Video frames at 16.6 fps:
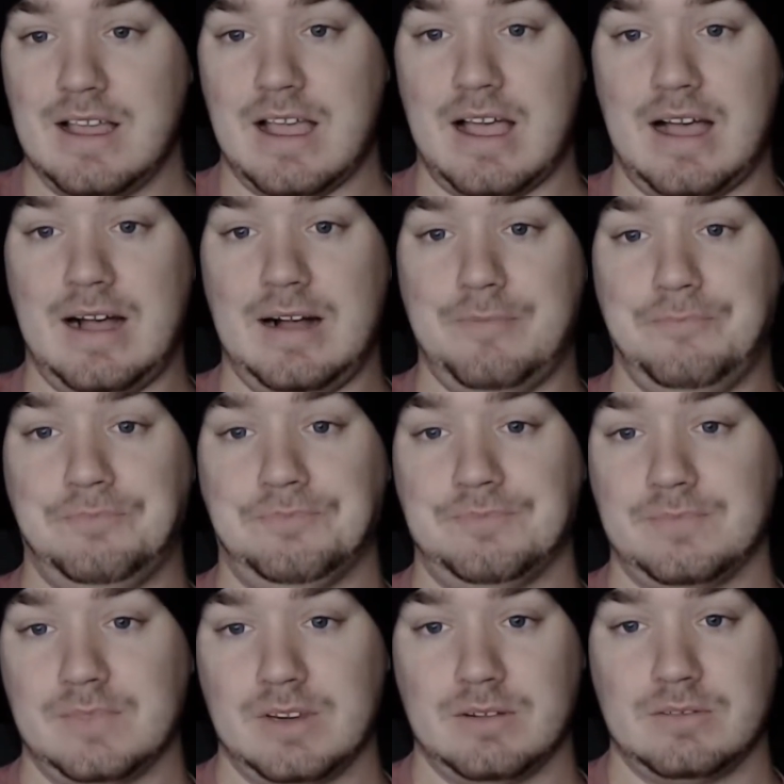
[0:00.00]

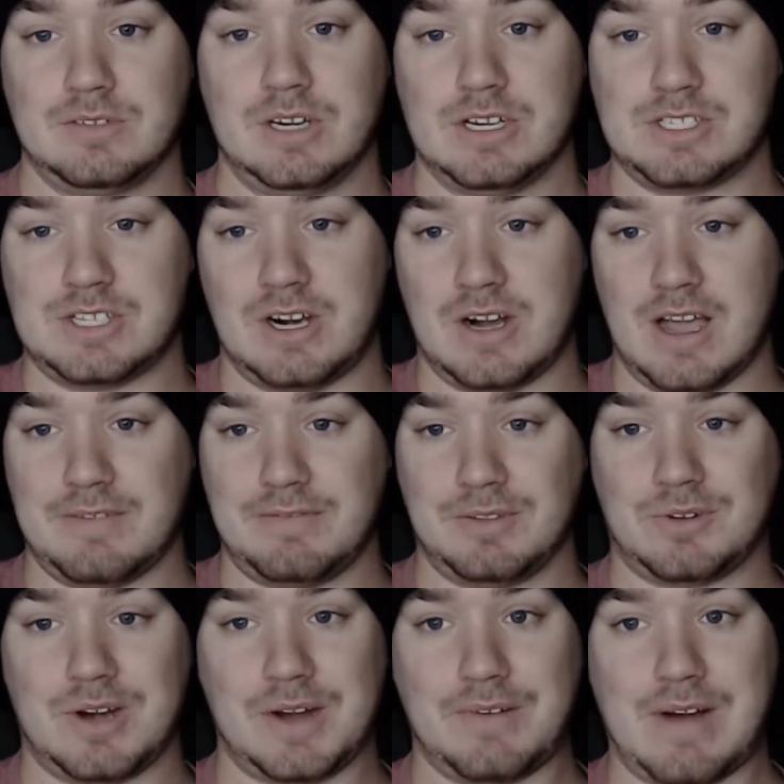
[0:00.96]
We're going to start off
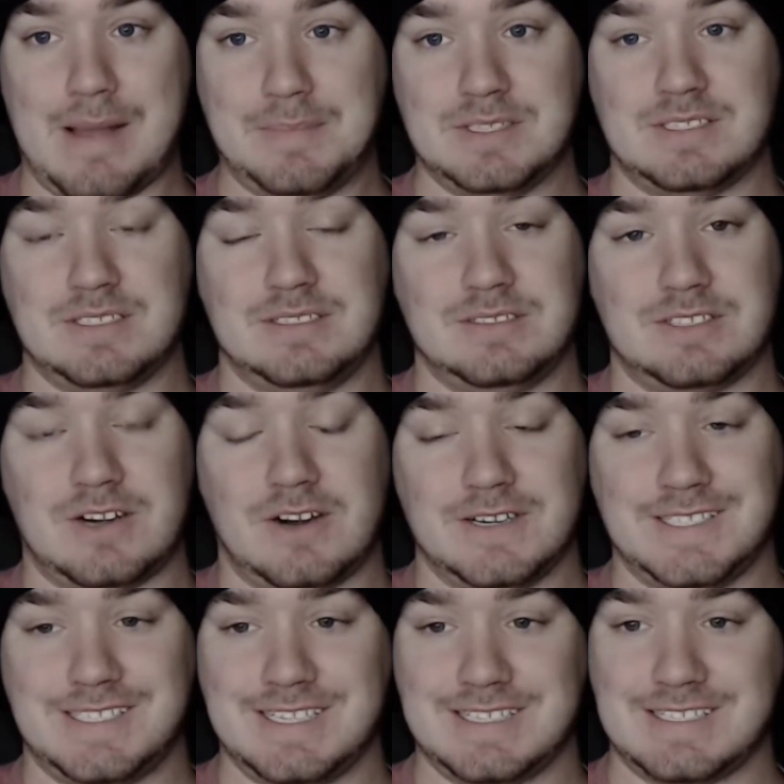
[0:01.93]
with Greg Robinson.
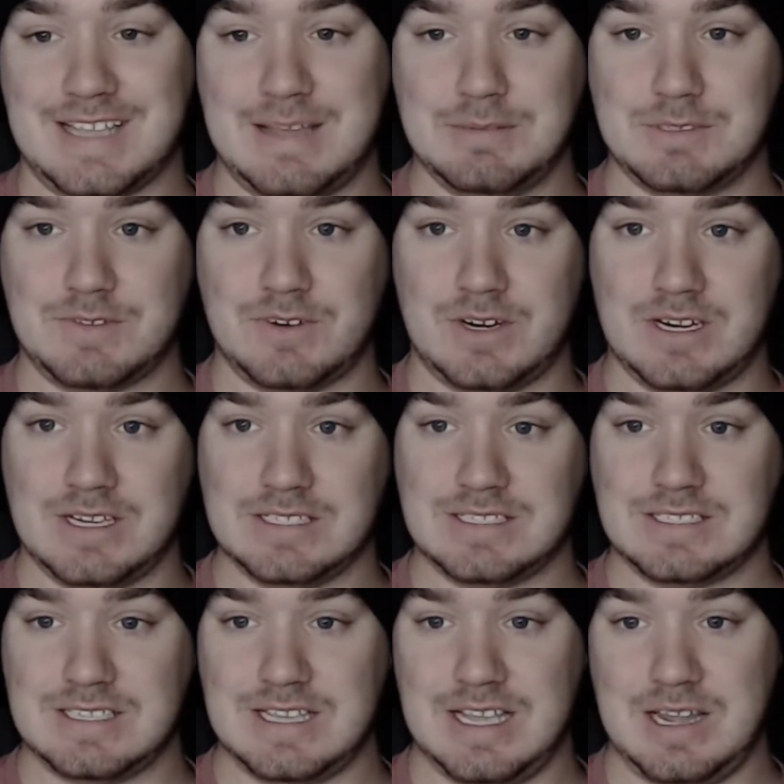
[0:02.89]
Started 6 games for
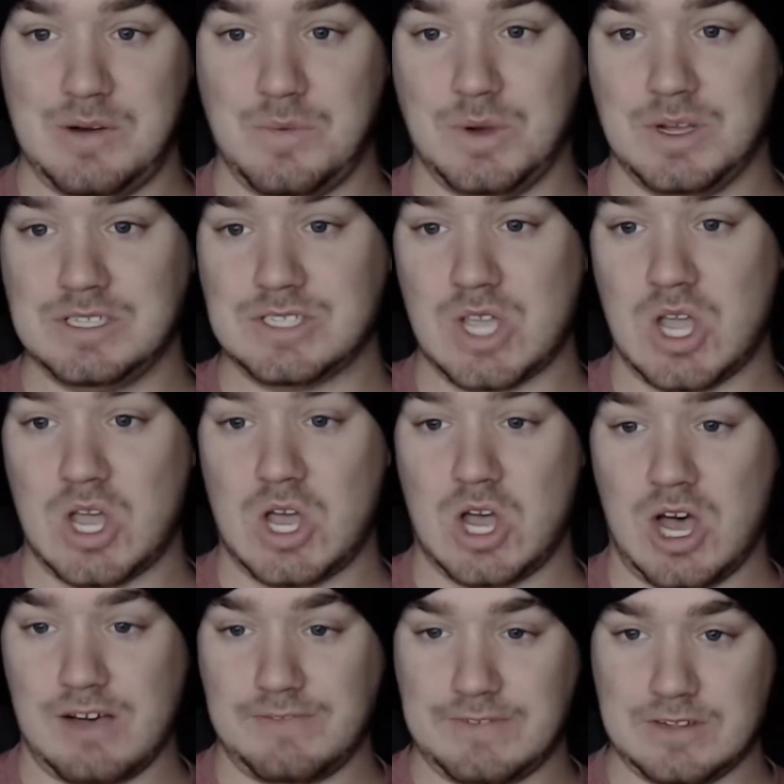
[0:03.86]
us and was
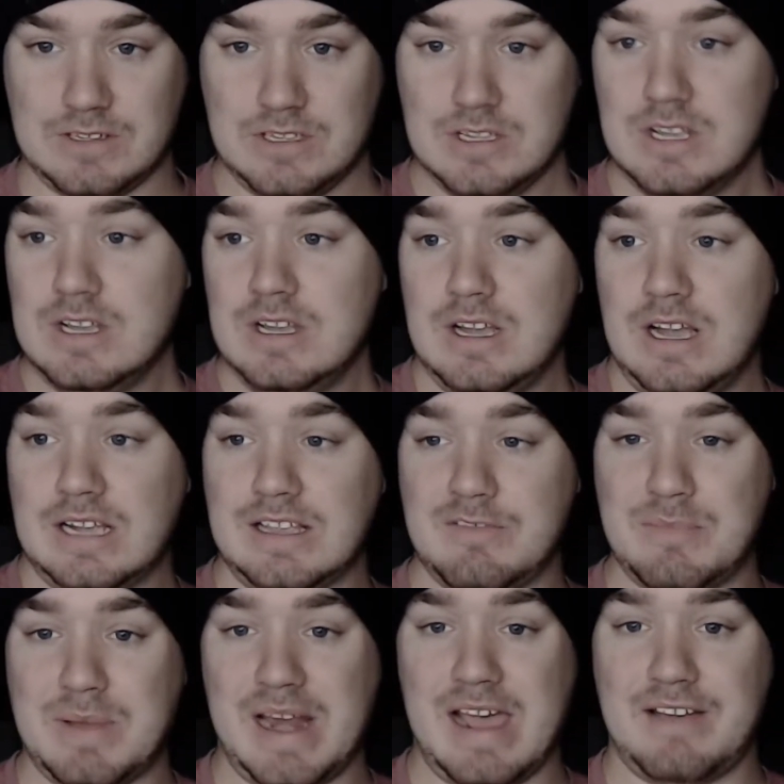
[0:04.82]
awful. I
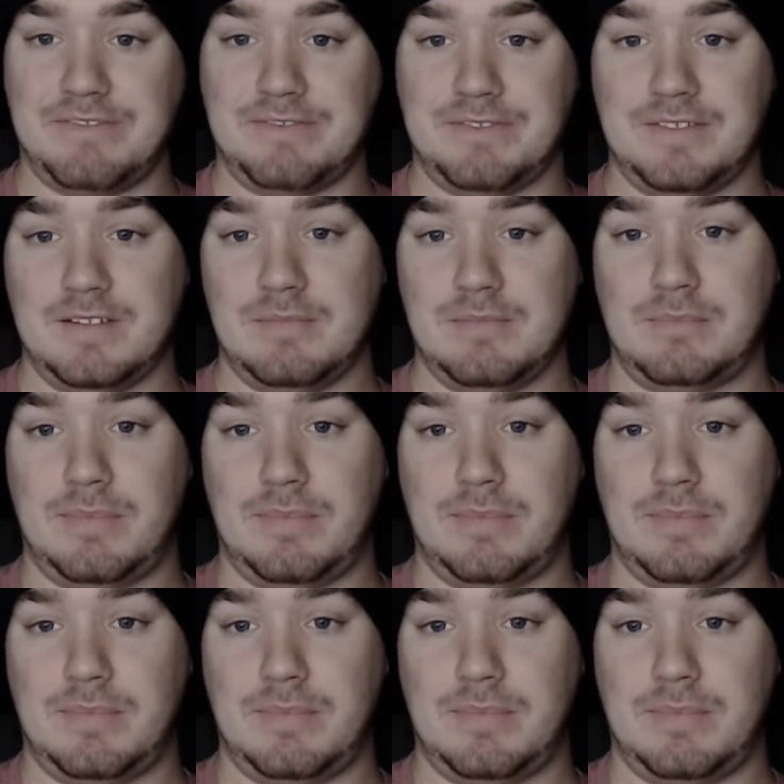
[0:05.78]
give him an F.